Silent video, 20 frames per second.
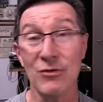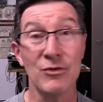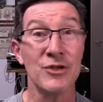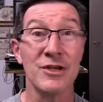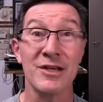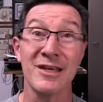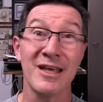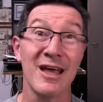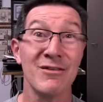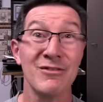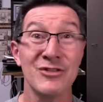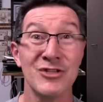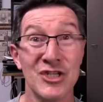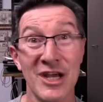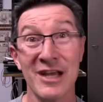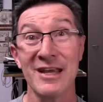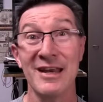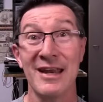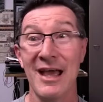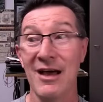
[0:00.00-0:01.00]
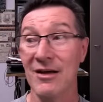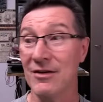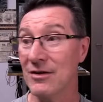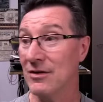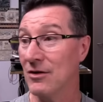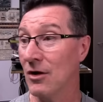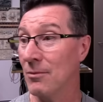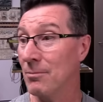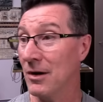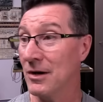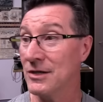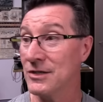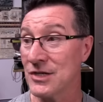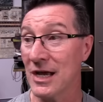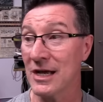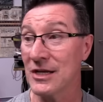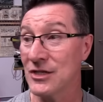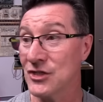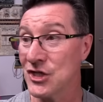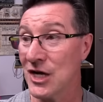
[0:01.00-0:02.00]
You can go and check it out on my
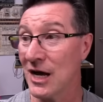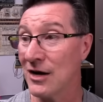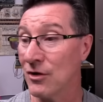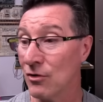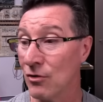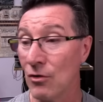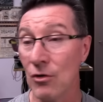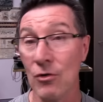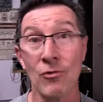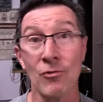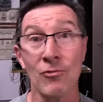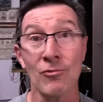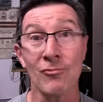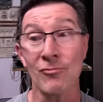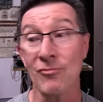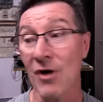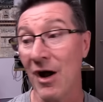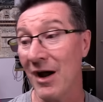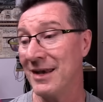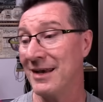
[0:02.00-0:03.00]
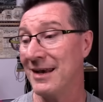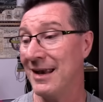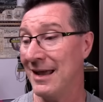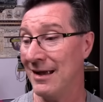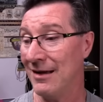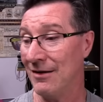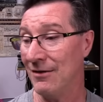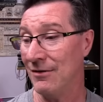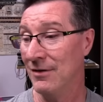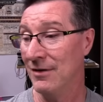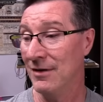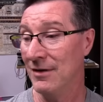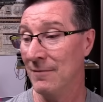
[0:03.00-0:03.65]
second channel right now.